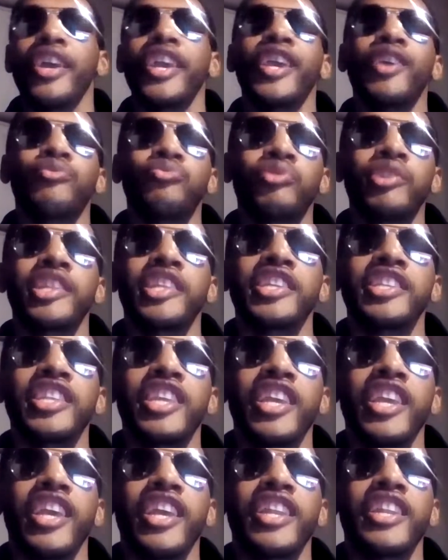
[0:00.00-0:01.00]
It really
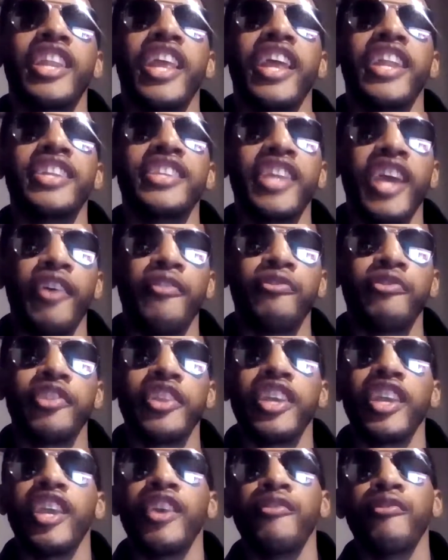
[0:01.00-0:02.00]
did.
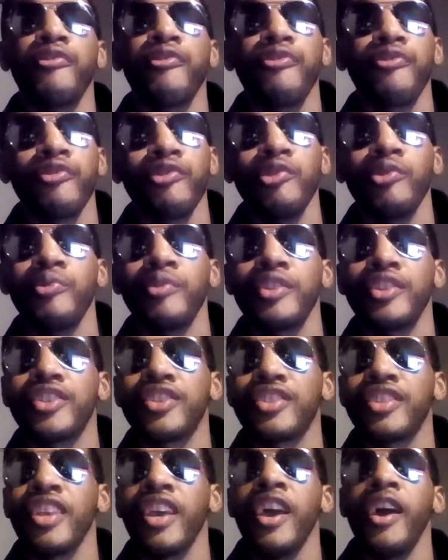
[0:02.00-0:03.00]
Definitely influenced
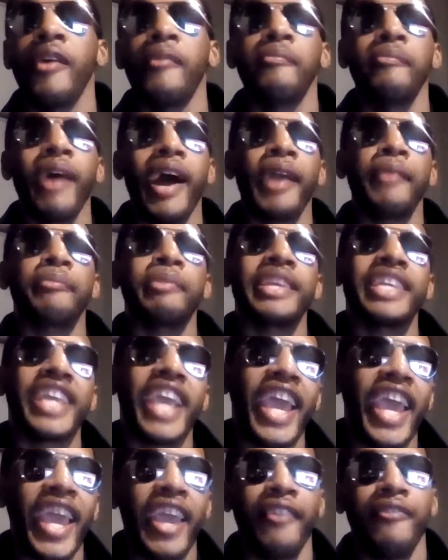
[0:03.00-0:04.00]
my
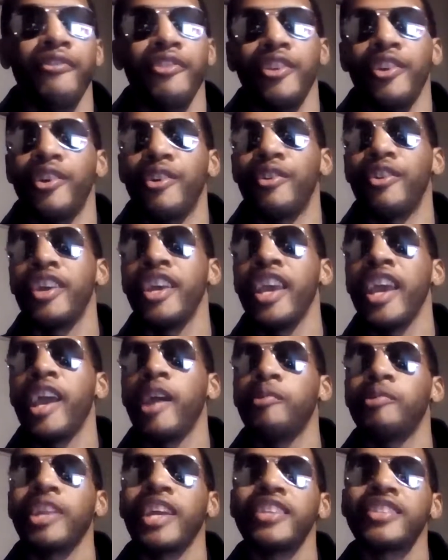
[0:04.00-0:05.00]
behavior.
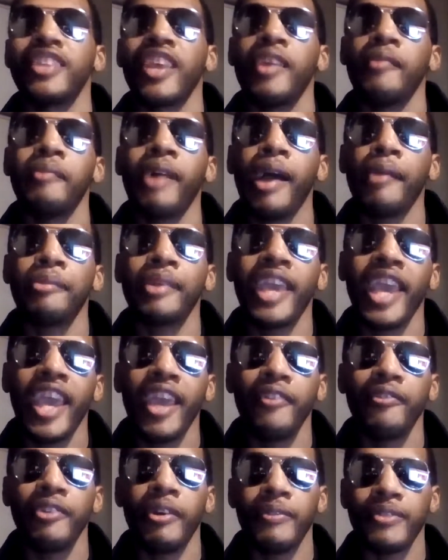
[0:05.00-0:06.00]
And when I say my
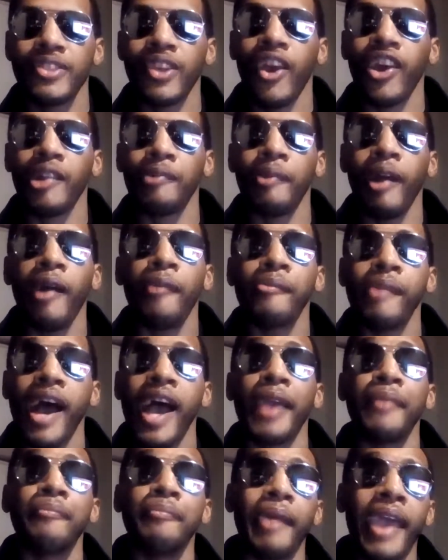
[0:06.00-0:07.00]
behavior, I'm talking about
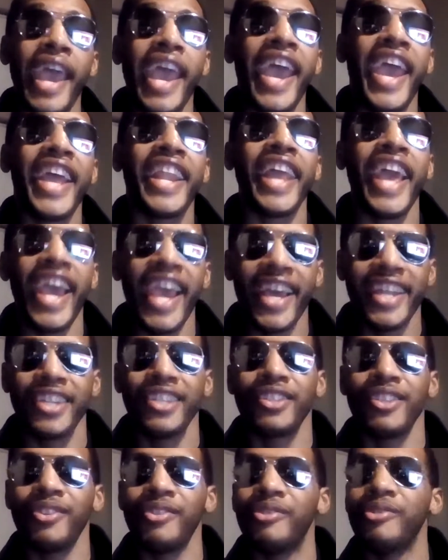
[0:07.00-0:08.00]
my bad
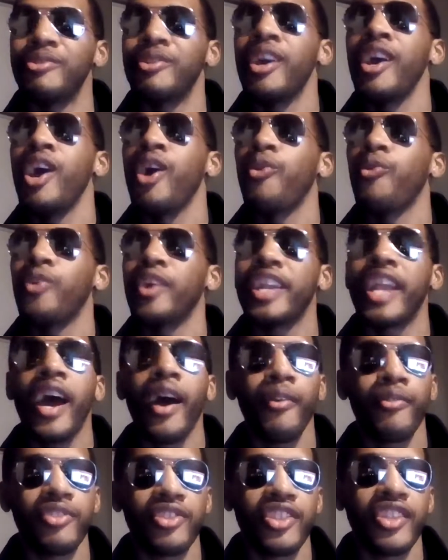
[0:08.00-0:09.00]
attitude. When
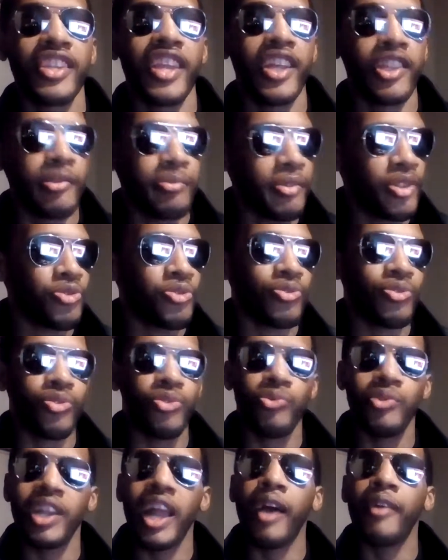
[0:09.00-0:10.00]
I was in elementary
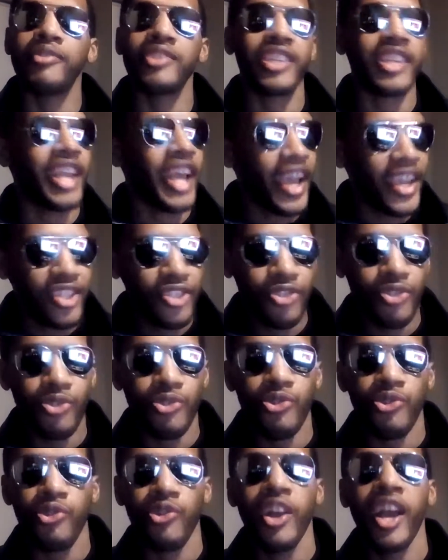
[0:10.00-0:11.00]
school, when I was in high
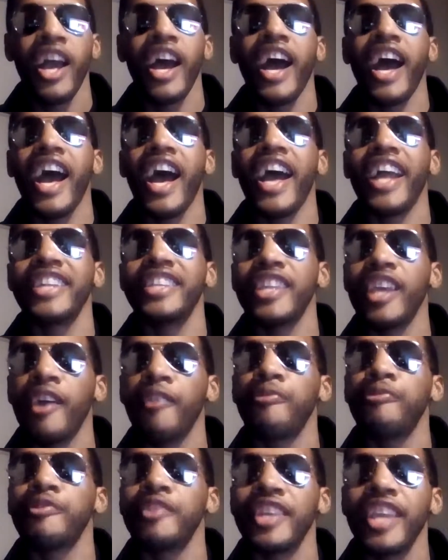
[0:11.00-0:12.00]
school, I
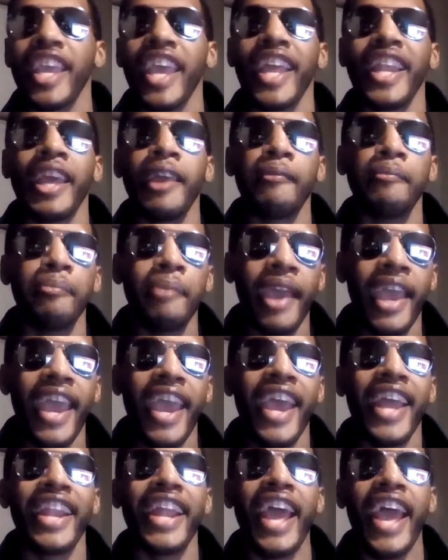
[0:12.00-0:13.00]
definitely had a
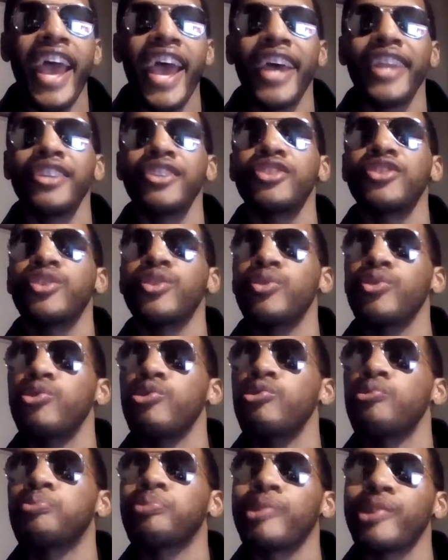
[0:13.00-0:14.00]
bad
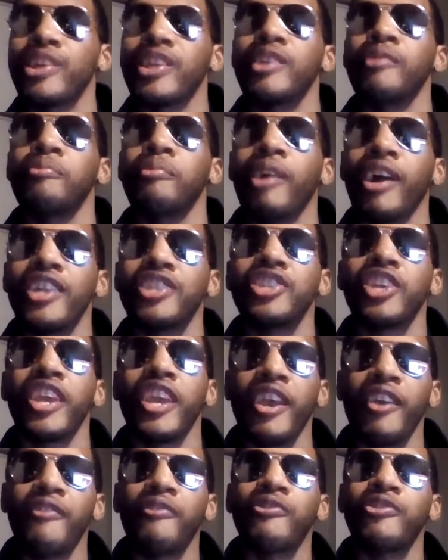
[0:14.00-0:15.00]
attitude pretty much
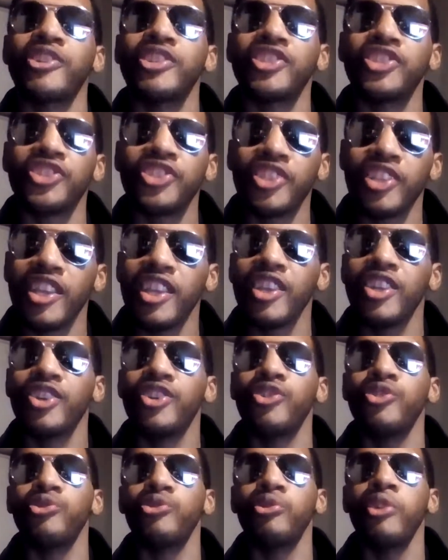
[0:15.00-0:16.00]
every
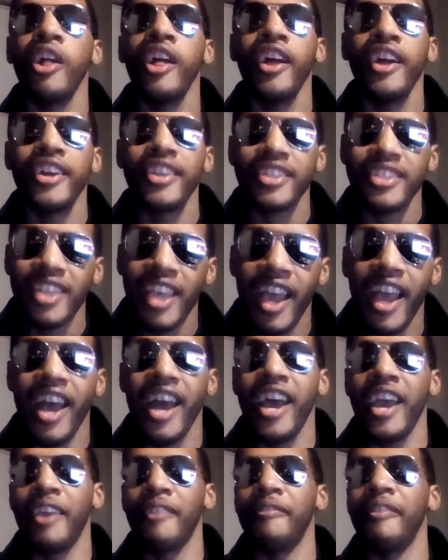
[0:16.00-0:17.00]
single
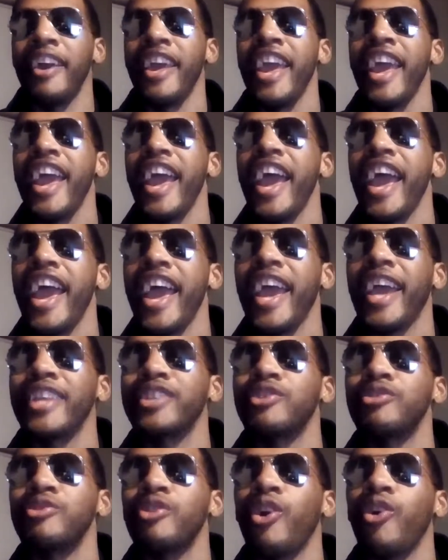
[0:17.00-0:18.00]
time.
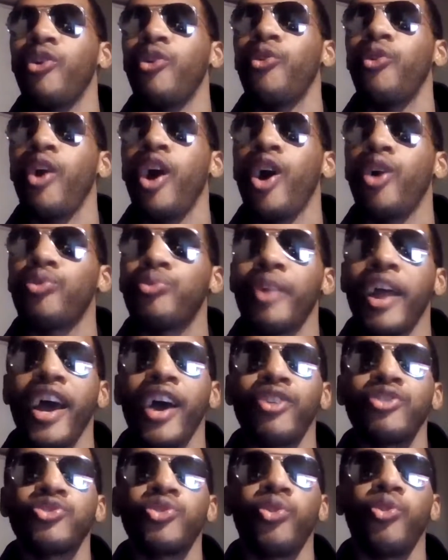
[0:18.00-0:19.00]
And you know,
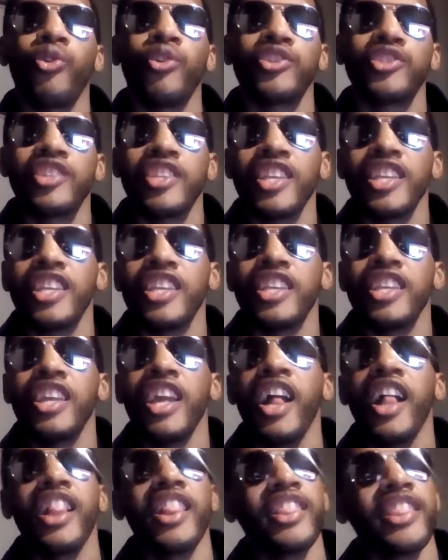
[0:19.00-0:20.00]
around towards the
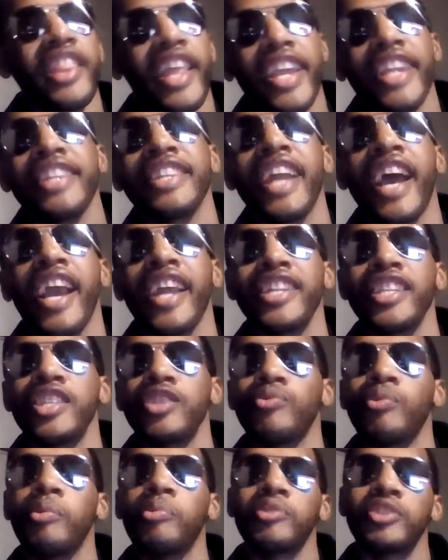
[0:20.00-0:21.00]
late
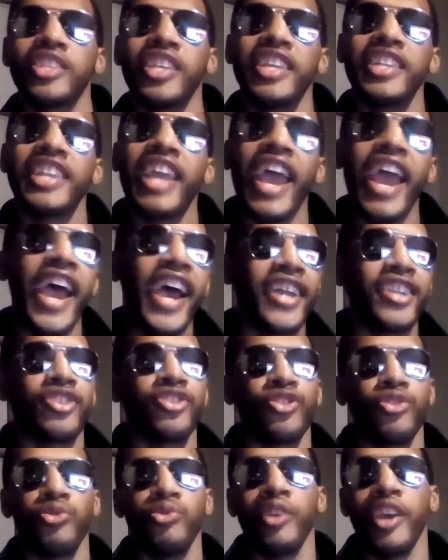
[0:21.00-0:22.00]
90s, we was getting the
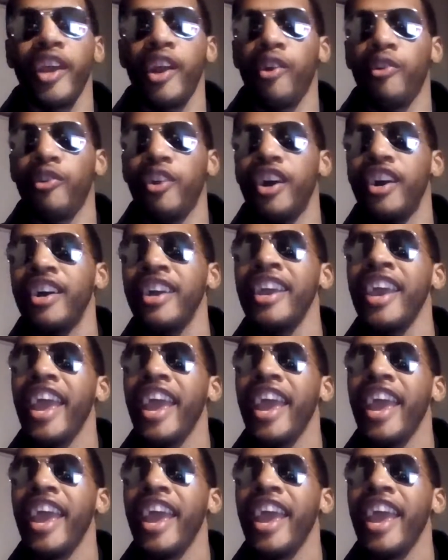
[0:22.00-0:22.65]
attitude era.